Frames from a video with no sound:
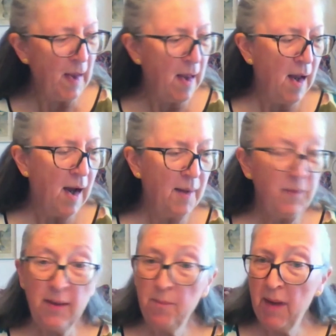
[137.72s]

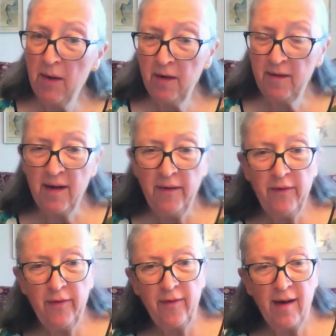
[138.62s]
Nim
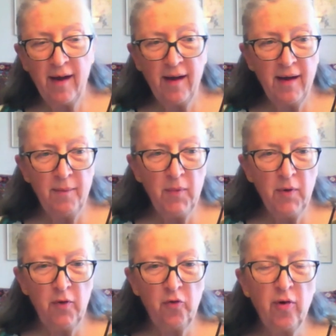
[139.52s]
Maradas. I'm a
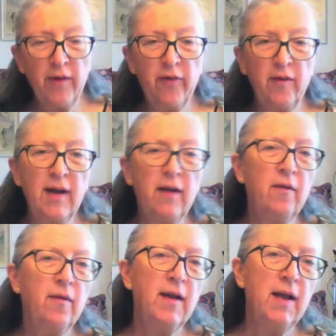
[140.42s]
trustee at
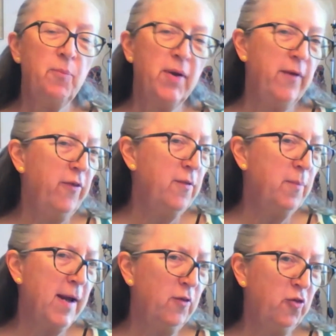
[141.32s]
the Pearson
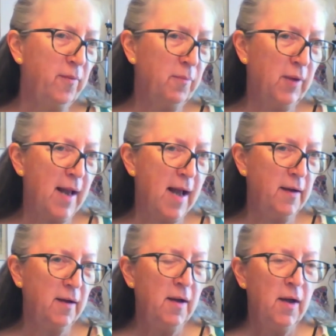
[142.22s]
Pension Plan,
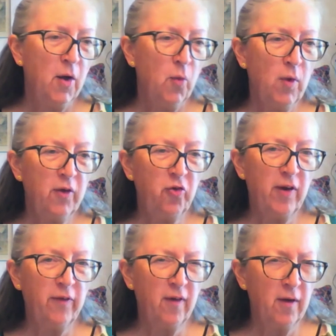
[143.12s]
which
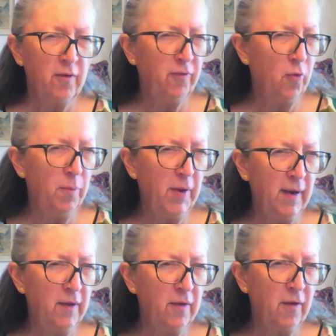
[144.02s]
is a £4
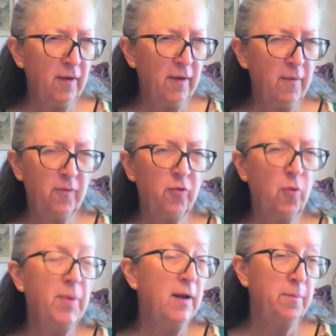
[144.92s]

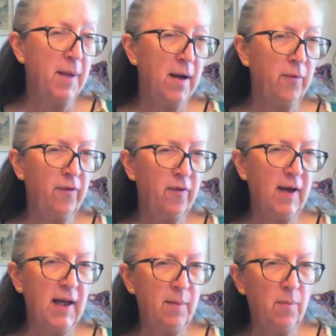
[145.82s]
billion
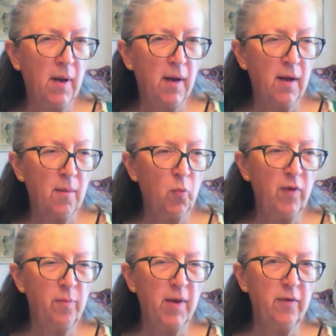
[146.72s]
scheme with
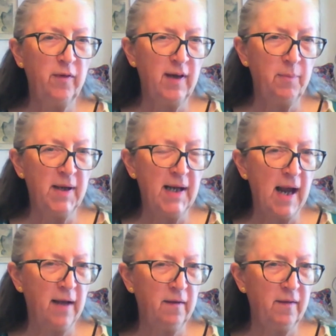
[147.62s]
both DB
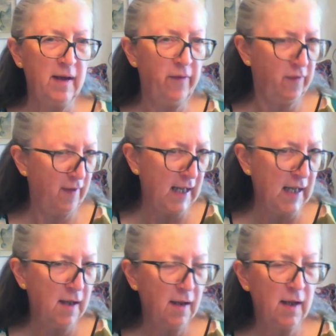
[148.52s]
and DC
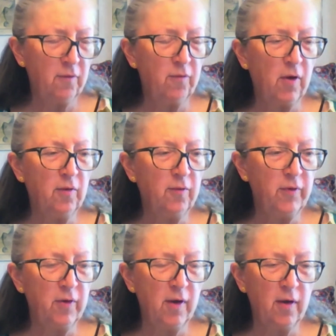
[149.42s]
involved,
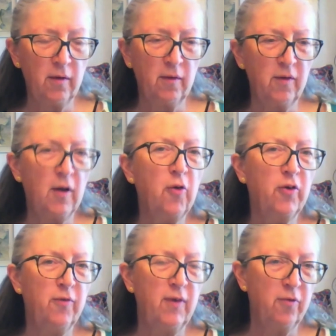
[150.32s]
and a lot of
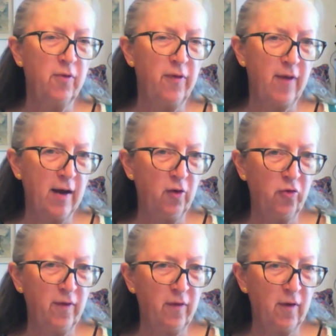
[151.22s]
different
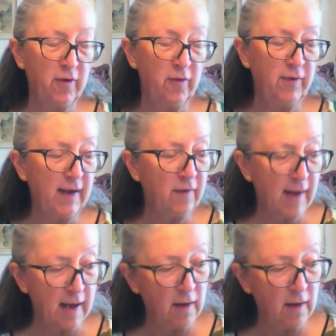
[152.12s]
sections, a lot of detail.